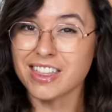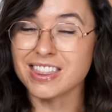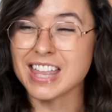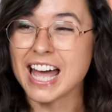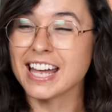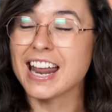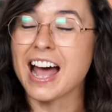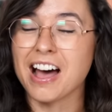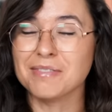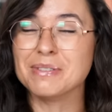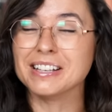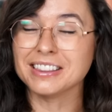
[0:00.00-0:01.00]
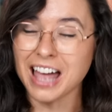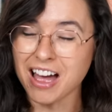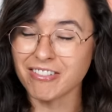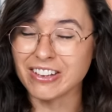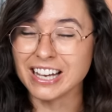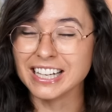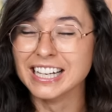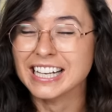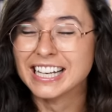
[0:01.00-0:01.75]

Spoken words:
that had me laughing.